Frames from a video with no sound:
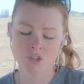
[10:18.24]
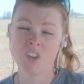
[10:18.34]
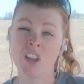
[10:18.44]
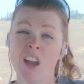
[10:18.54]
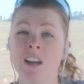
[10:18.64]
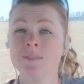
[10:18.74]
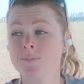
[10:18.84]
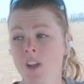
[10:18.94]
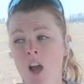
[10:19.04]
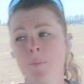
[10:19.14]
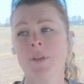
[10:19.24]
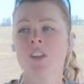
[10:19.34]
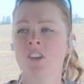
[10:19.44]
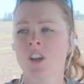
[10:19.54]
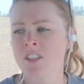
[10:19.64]
So yeah, I'll be
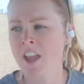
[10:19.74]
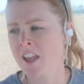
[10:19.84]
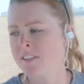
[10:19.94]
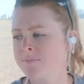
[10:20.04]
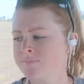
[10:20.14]
here all day.